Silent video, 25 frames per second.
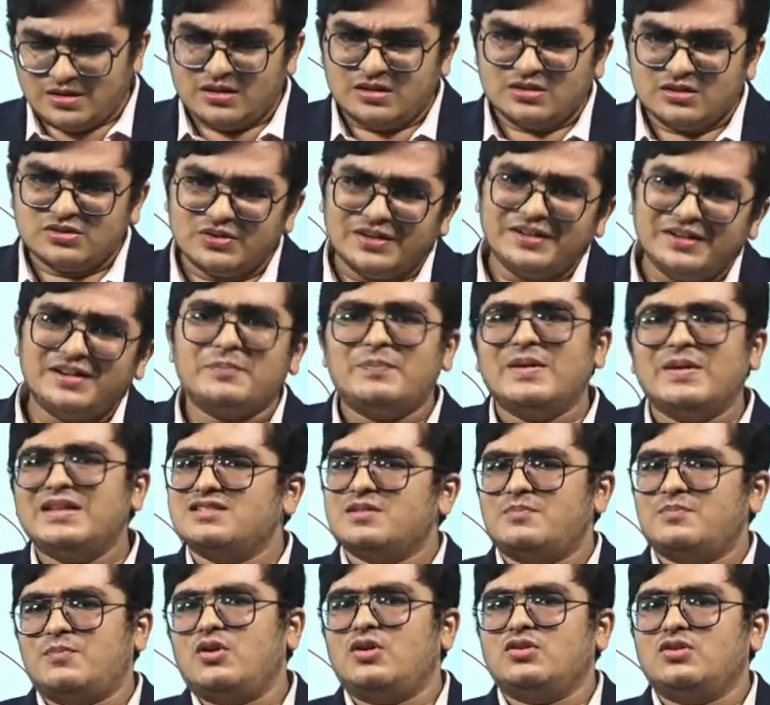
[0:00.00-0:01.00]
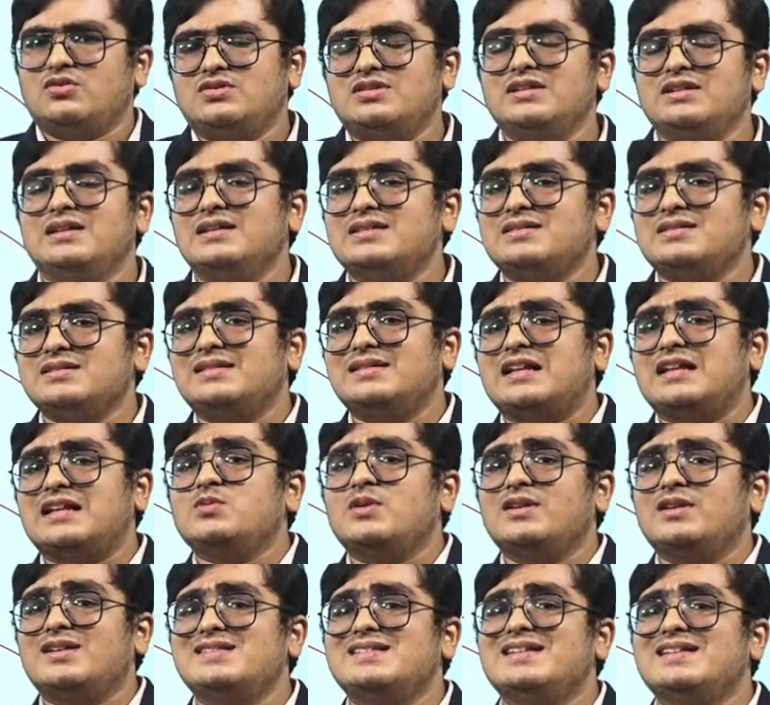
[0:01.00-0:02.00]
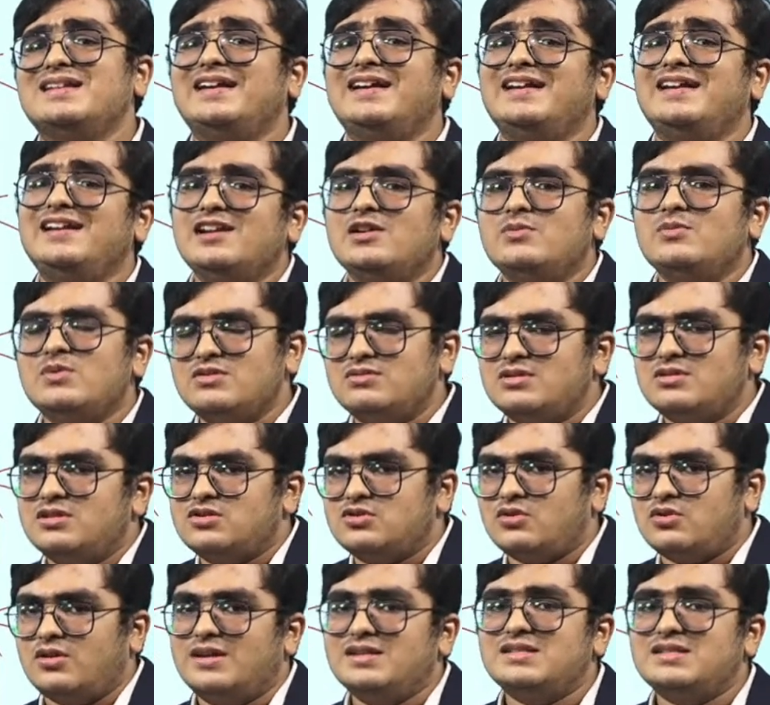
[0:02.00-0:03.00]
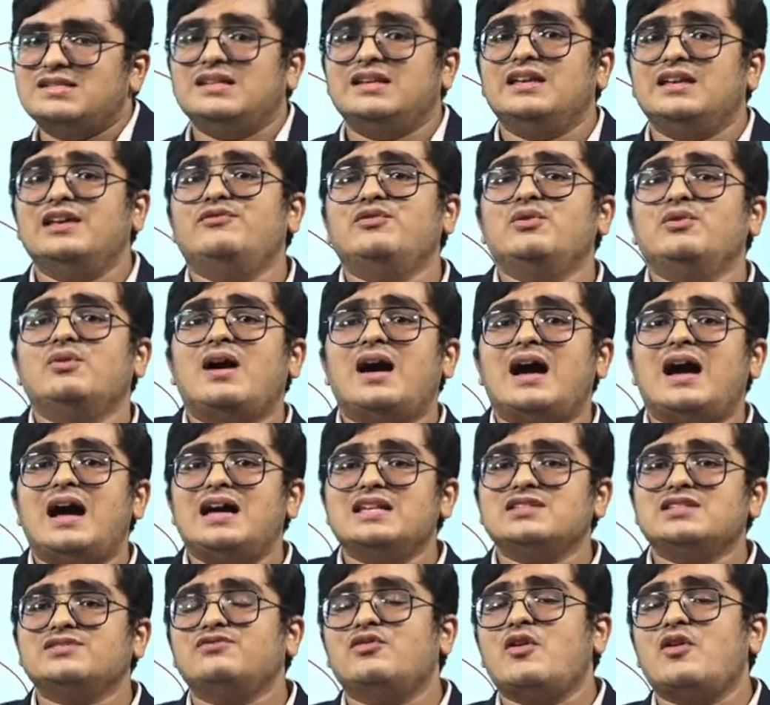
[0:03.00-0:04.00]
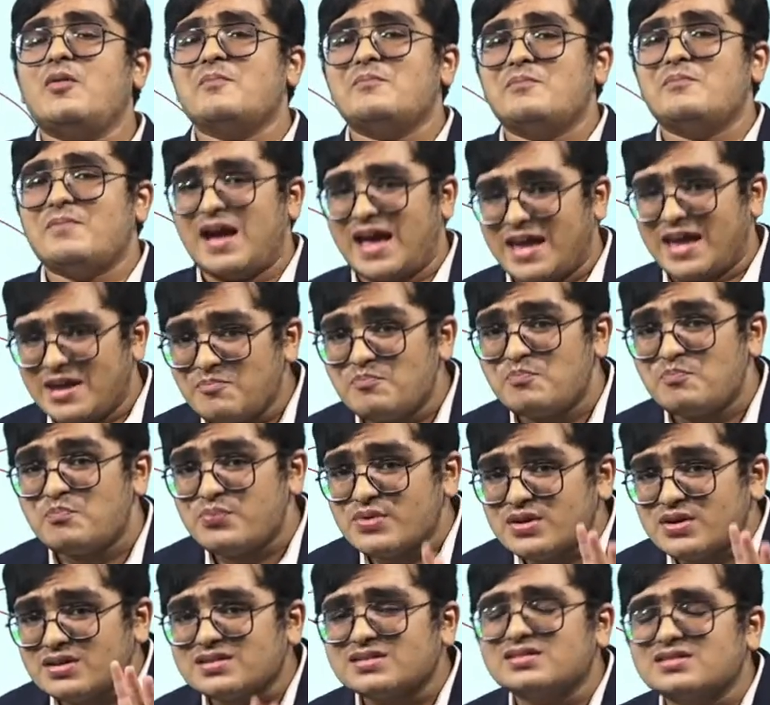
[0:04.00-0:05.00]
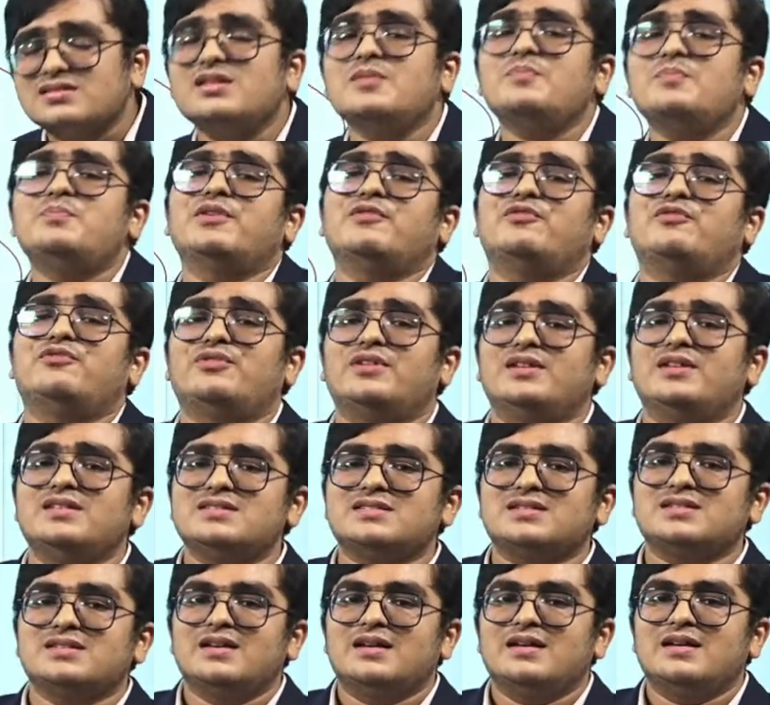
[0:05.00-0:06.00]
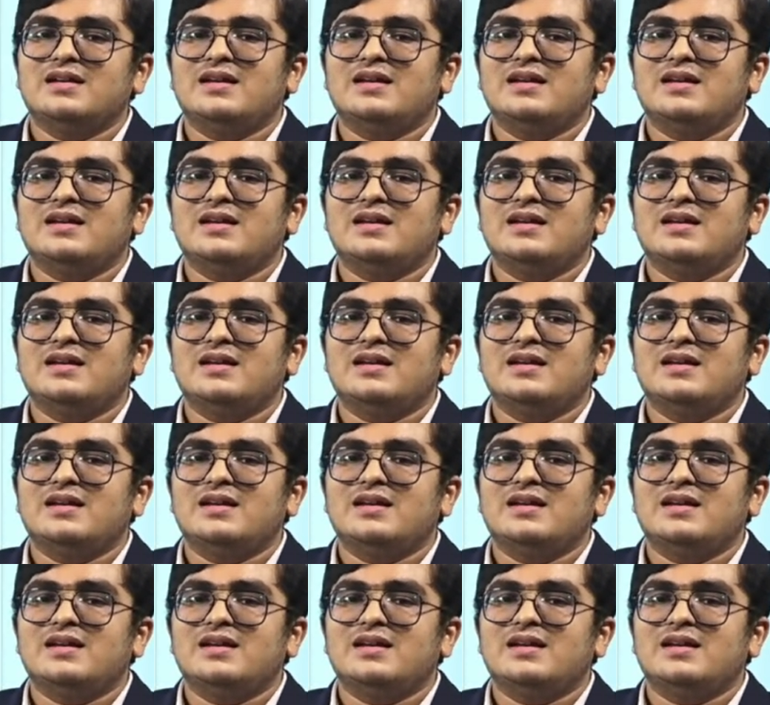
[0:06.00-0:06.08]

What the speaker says: So it depends upon you. See, it's an individual choice. If you ask for my personal preference,